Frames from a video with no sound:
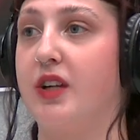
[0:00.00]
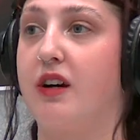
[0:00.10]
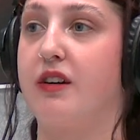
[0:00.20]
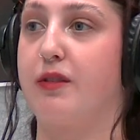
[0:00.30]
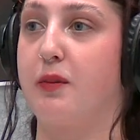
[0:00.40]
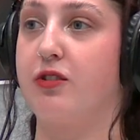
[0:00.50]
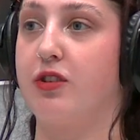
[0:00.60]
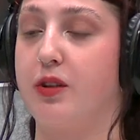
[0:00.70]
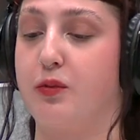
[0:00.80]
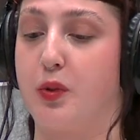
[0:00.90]
Yeah,
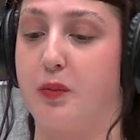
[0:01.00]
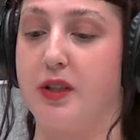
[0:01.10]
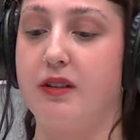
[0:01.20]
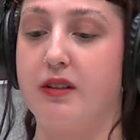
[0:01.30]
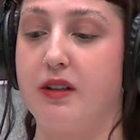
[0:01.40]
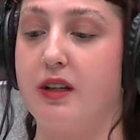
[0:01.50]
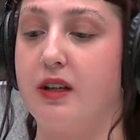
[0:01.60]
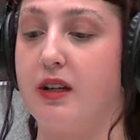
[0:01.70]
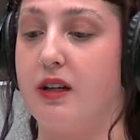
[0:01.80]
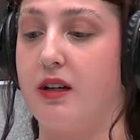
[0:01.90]
especially in women,
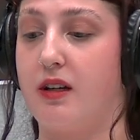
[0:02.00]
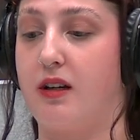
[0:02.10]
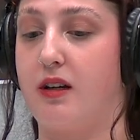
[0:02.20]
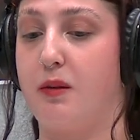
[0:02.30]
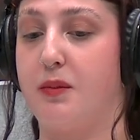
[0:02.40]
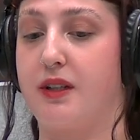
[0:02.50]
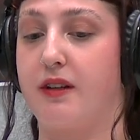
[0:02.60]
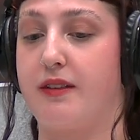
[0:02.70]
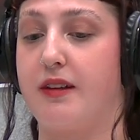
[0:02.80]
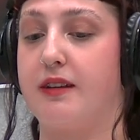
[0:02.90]

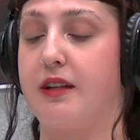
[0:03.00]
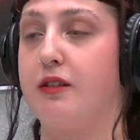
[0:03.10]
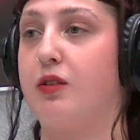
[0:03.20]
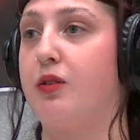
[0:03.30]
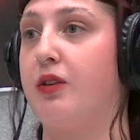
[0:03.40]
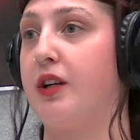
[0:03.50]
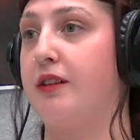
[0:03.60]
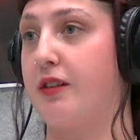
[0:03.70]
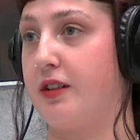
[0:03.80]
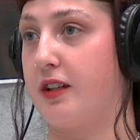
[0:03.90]
because they tend to
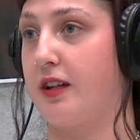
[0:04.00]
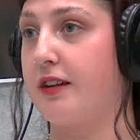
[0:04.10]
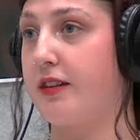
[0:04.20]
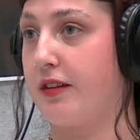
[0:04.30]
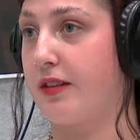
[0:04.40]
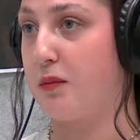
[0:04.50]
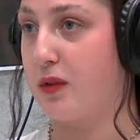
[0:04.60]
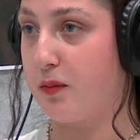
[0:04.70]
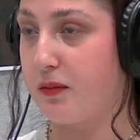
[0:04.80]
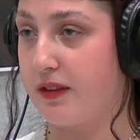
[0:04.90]
internalize their
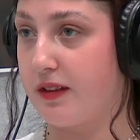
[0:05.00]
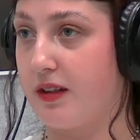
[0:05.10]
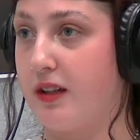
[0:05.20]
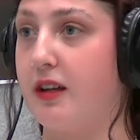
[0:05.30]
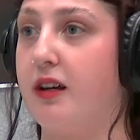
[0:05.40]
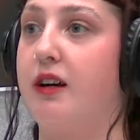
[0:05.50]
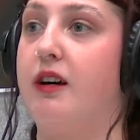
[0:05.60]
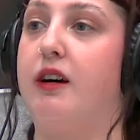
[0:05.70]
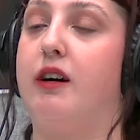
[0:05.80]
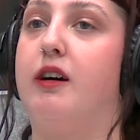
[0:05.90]
symptoms,
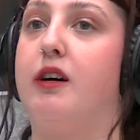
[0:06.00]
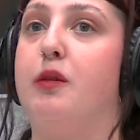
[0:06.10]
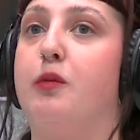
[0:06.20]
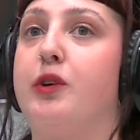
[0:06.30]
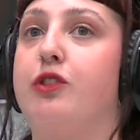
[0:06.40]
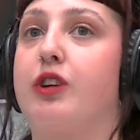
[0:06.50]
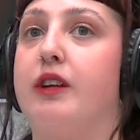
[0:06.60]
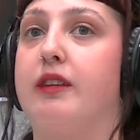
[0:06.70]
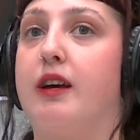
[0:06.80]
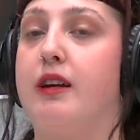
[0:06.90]
which
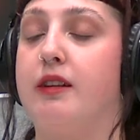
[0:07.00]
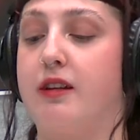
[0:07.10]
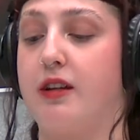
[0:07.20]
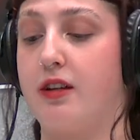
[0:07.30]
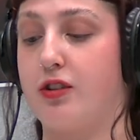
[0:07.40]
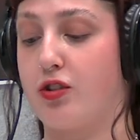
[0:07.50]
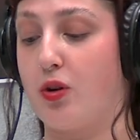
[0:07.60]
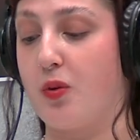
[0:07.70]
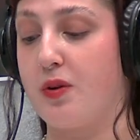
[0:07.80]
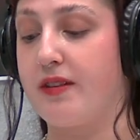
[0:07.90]
can then
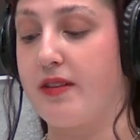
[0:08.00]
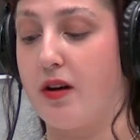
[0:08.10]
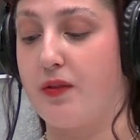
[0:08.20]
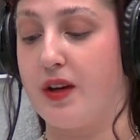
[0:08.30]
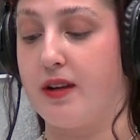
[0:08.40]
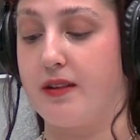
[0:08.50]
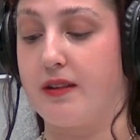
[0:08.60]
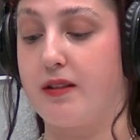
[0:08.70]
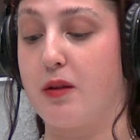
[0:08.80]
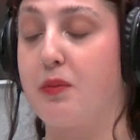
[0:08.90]
show itself
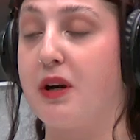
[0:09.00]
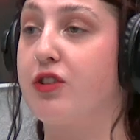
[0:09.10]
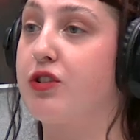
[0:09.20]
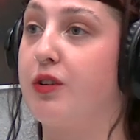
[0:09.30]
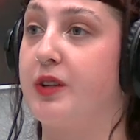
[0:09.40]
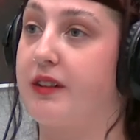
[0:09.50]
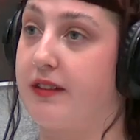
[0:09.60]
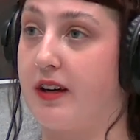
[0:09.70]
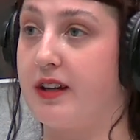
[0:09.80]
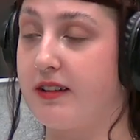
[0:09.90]
as depression or
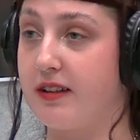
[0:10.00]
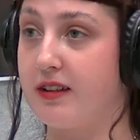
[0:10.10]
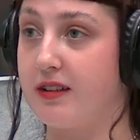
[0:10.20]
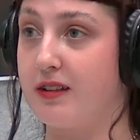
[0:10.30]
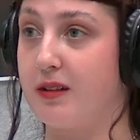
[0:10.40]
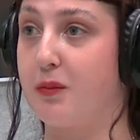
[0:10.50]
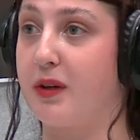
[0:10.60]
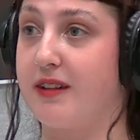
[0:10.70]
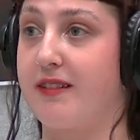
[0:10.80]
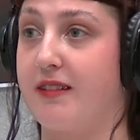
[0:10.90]
anxiety,
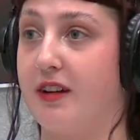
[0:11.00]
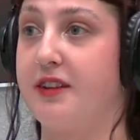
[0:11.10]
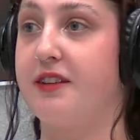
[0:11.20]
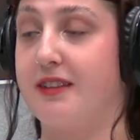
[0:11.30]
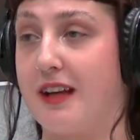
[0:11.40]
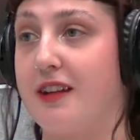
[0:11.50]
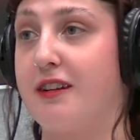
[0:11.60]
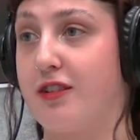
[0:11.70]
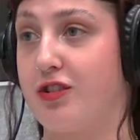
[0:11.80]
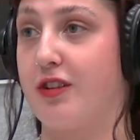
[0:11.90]
but it's not
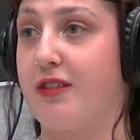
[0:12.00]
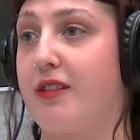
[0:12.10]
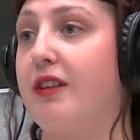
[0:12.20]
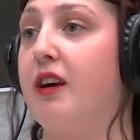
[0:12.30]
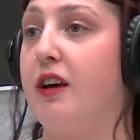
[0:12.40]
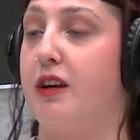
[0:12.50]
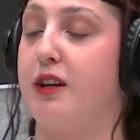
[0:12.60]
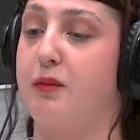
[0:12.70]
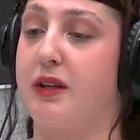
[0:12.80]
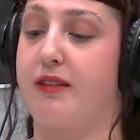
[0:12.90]
that. It's just,
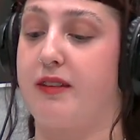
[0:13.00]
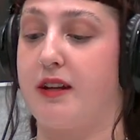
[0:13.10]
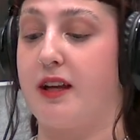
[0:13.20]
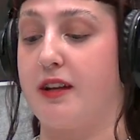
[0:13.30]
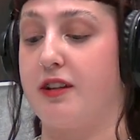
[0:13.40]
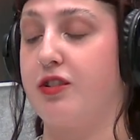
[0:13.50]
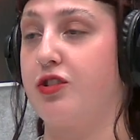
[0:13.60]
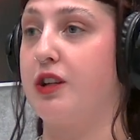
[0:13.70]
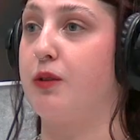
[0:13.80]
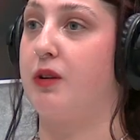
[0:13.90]
it means that
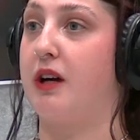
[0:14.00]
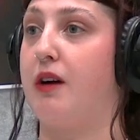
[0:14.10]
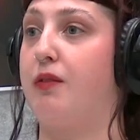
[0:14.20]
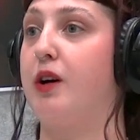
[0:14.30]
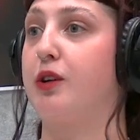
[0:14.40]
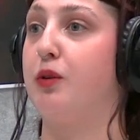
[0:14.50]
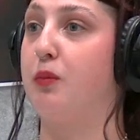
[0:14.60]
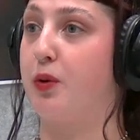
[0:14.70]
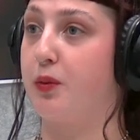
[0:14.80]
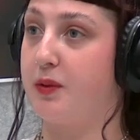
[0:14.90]
ADHD will have high
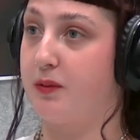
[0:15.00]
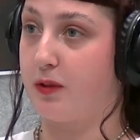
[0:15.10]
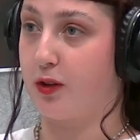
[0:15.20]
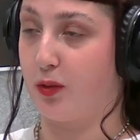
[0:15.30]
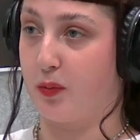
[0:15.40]
comorbidity.